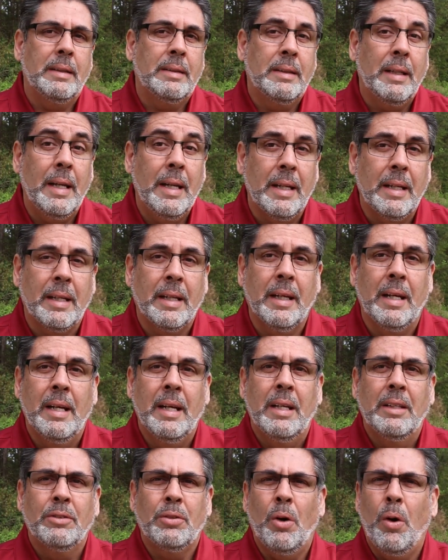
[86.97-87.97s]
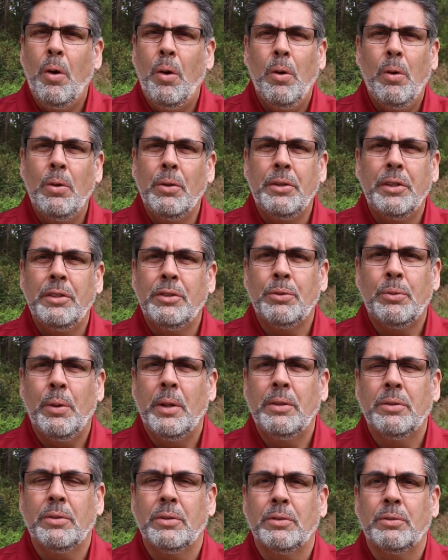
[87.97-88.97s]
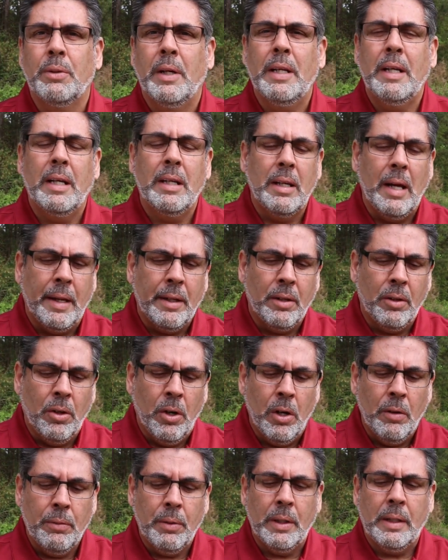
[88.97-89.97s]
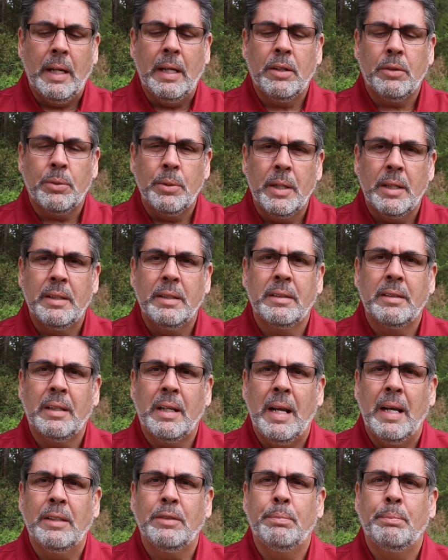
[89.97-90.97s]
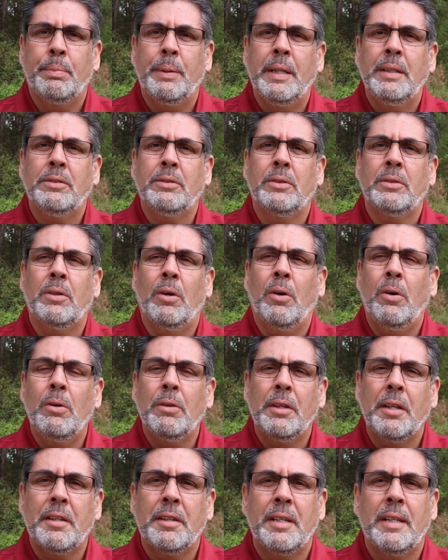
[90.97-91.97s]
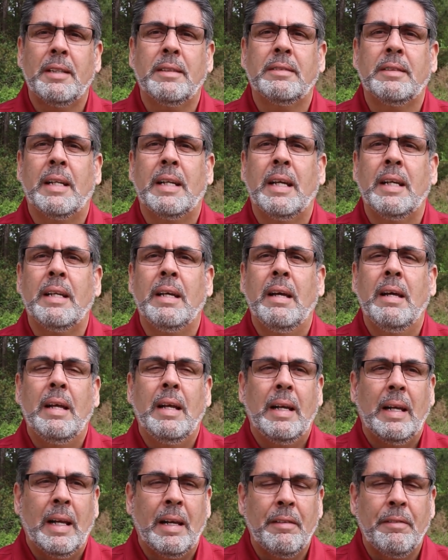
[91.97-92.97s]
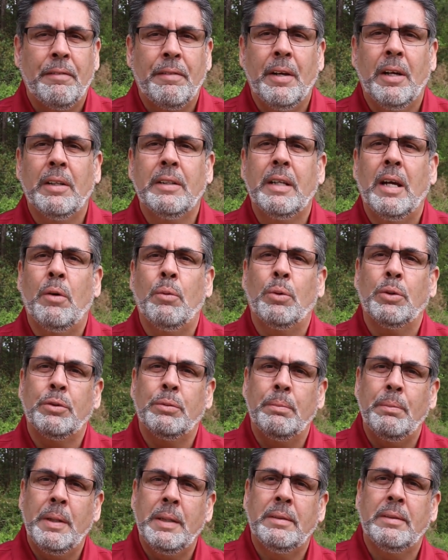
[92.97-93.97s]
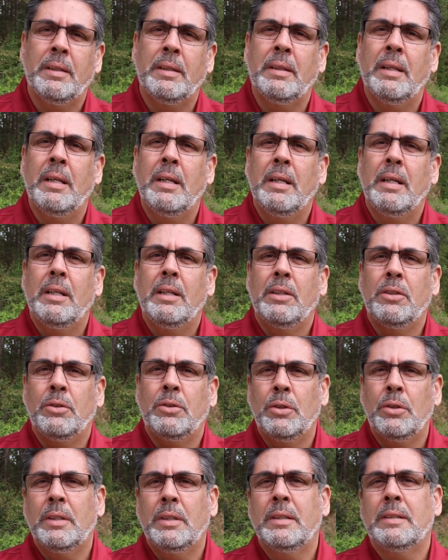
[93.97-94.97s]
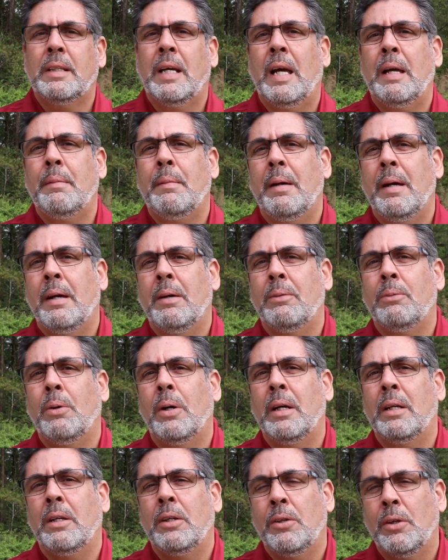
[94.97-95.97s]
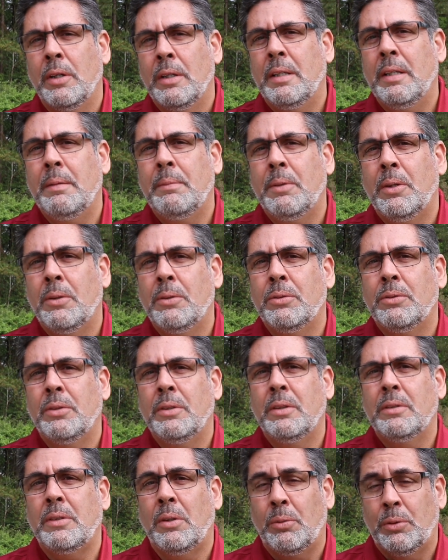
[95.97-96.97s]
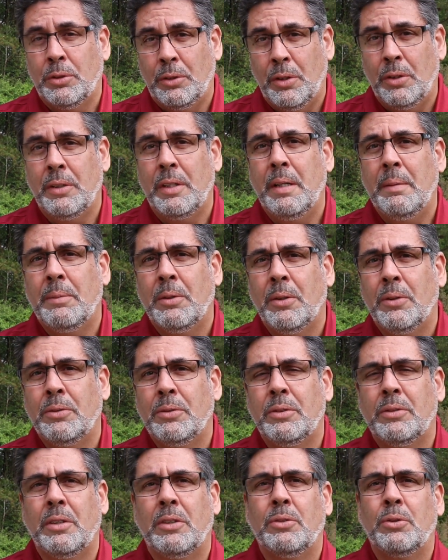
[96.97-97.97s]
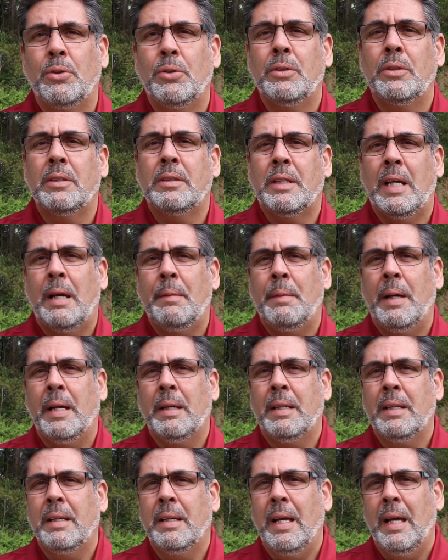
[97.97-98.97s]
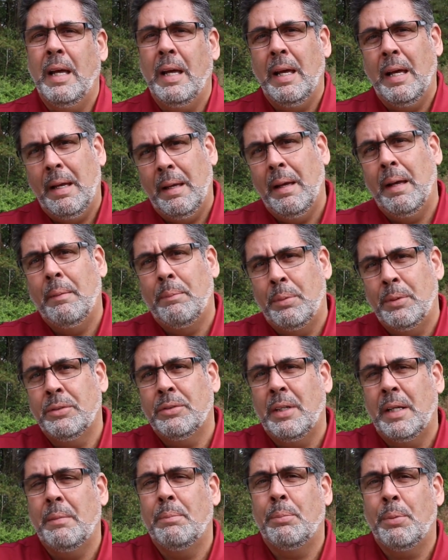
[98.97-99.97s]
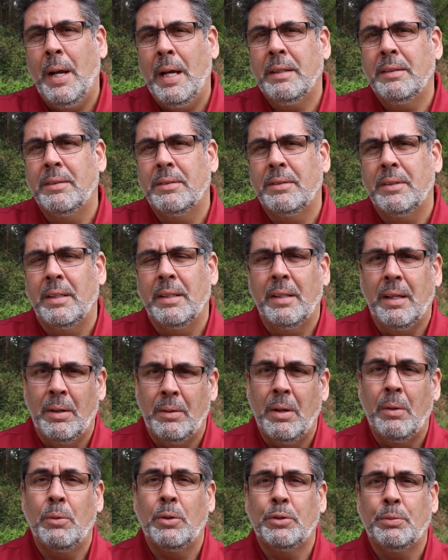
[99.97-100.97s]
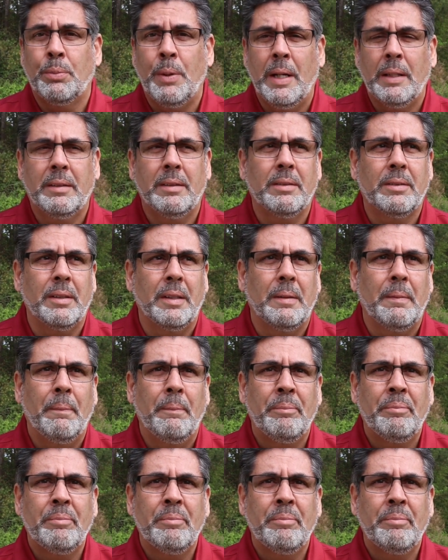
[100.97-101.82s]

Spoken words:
take? So all these questions, right? I cover and I created this class based on all the things that I felt I was missing during the time I learned hypnosis. I was learning hypnosis, and during the time I started practicing, I was practicing.